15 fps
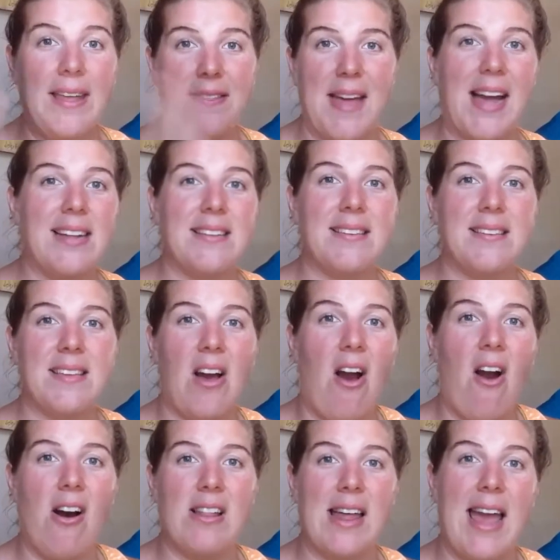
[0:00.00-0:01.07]
that's
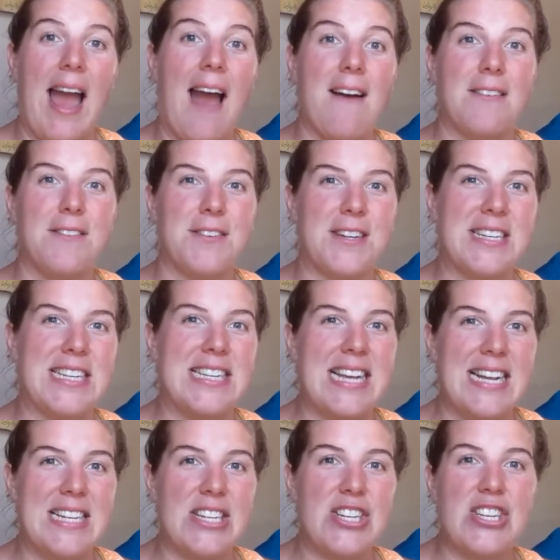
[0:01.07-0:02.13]
all I have for
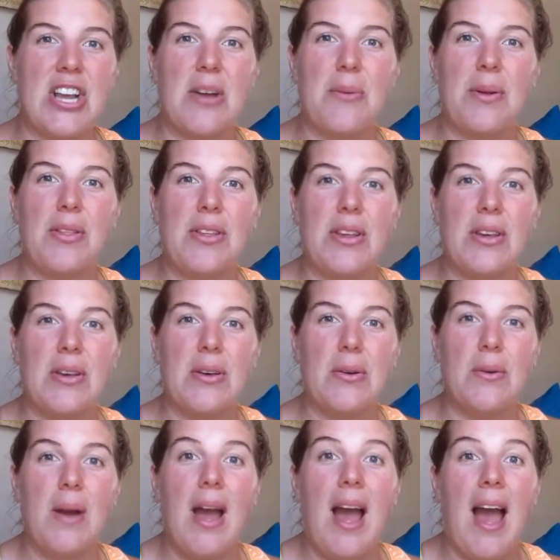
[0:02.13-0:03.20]
today to share with
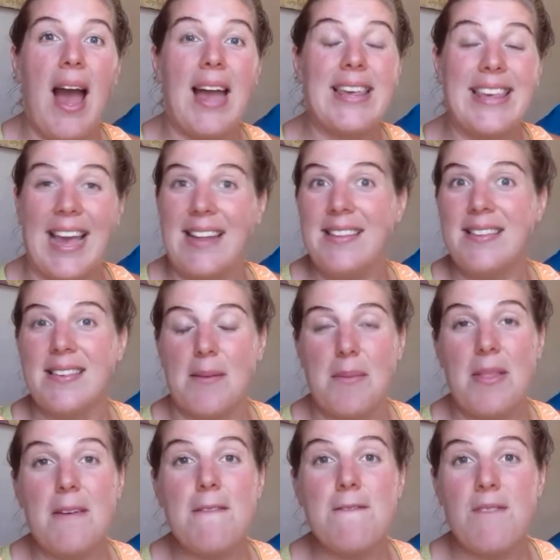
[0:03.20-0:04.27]
you. Again, some
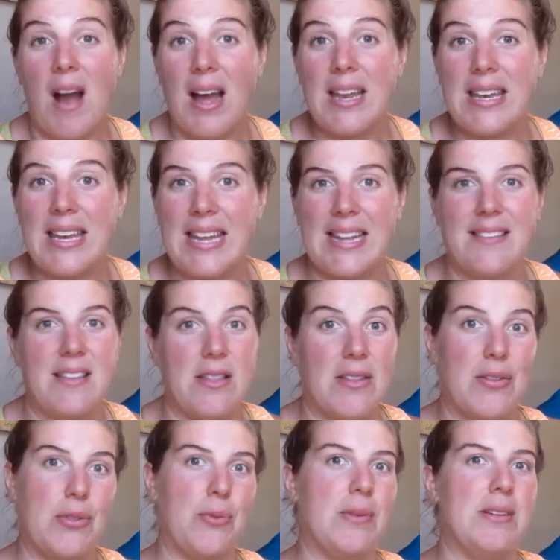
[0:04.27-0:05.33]
of the fun is in the
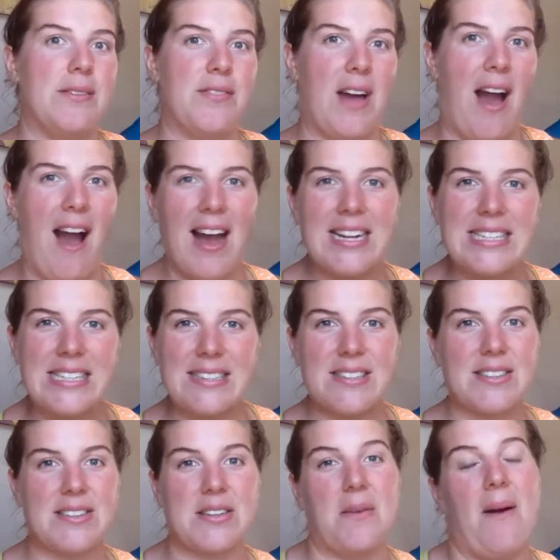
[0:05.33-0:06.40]
thrill of the hunt,
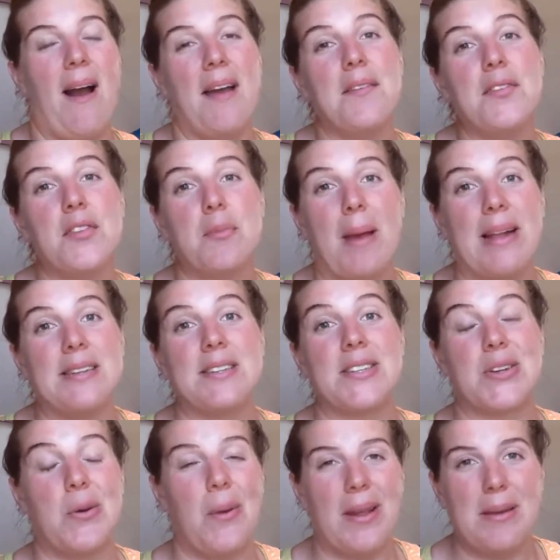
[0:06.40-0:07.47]
so I've spent
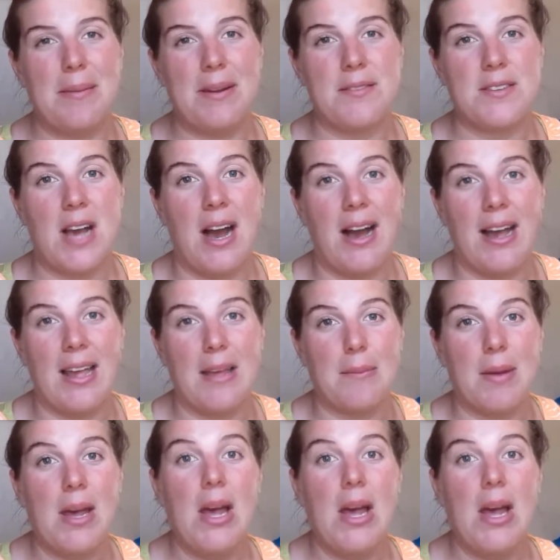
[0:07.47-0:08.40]
quite a bit of time